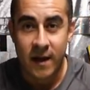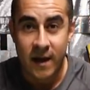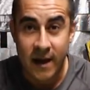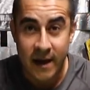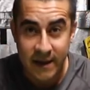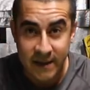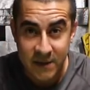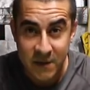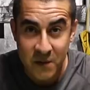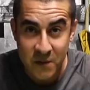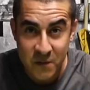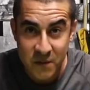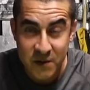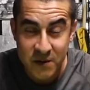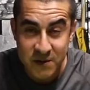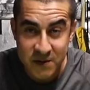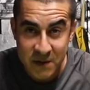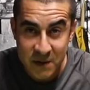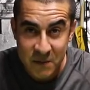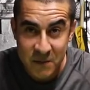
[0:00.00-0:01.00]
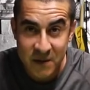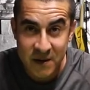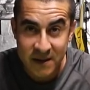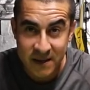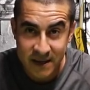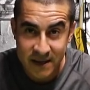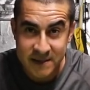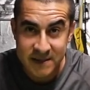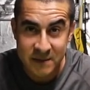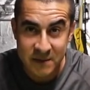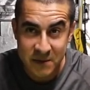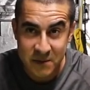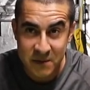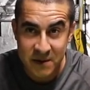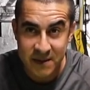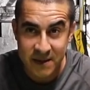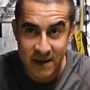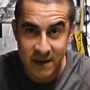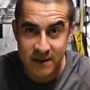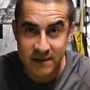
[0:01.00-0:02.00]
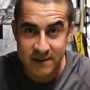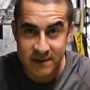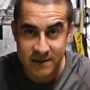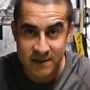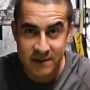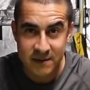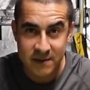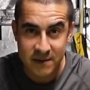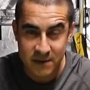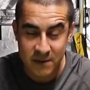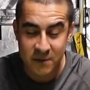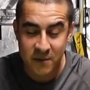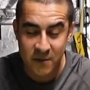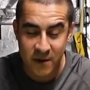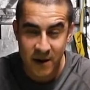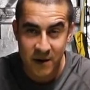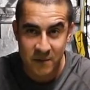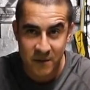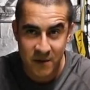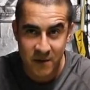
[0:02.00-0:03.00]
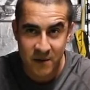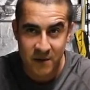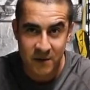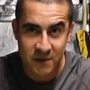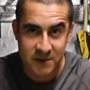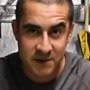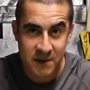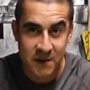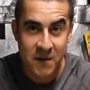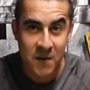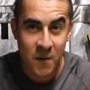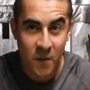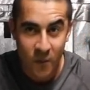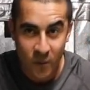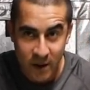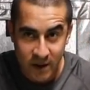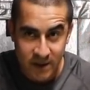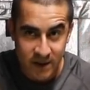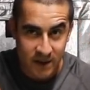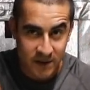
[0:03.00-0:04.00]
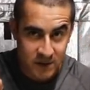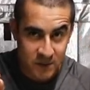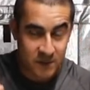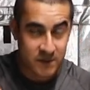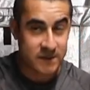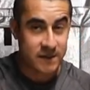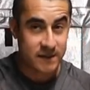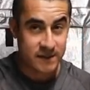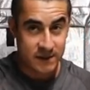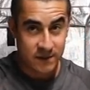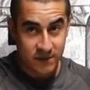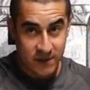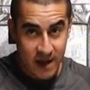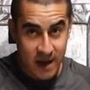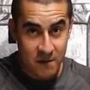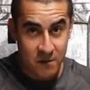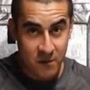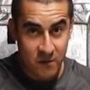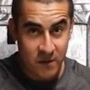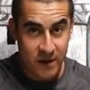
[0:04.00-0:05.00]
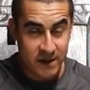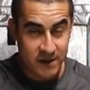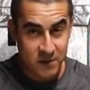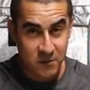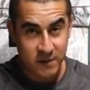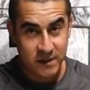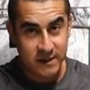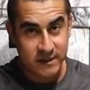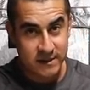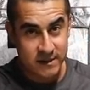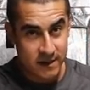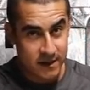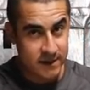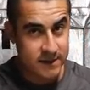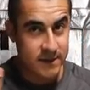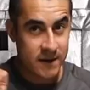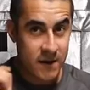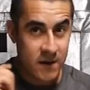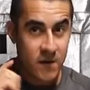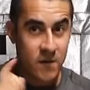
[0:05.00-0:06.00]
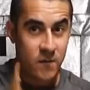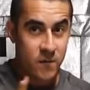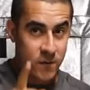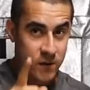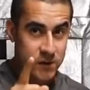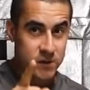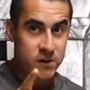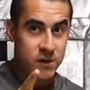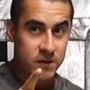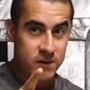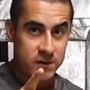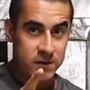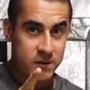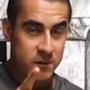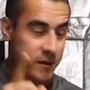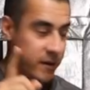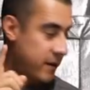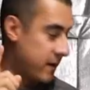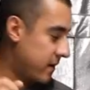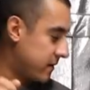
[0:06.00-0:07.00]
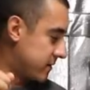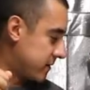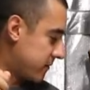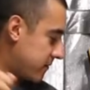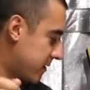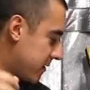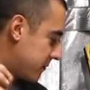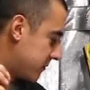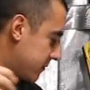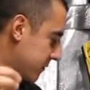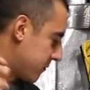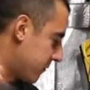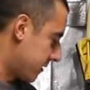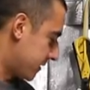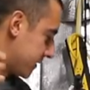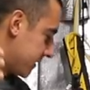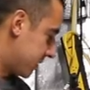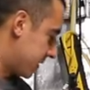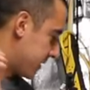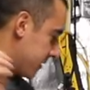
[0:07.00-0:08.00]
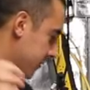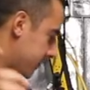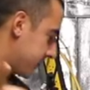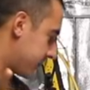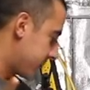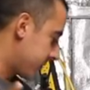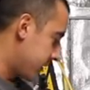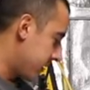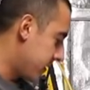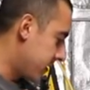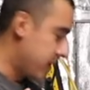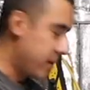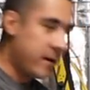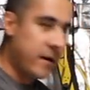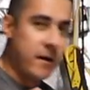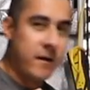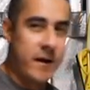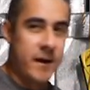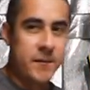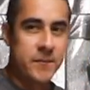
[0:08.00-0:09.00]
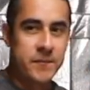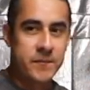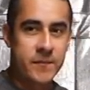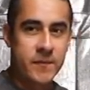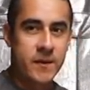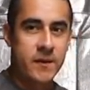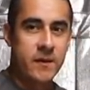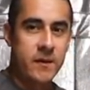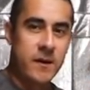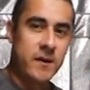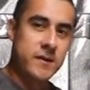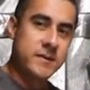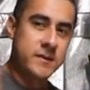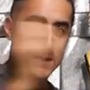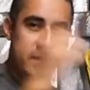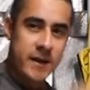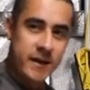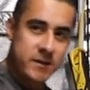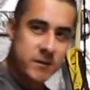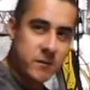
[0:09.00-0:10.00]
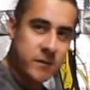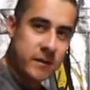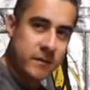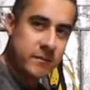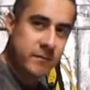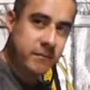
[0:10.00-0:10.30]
I know for sure we're gonna hit some 3,000 gram girls, 100%. If that one weighed 26, for sure there's 3,000 grams ones in here. All right, on to the next one.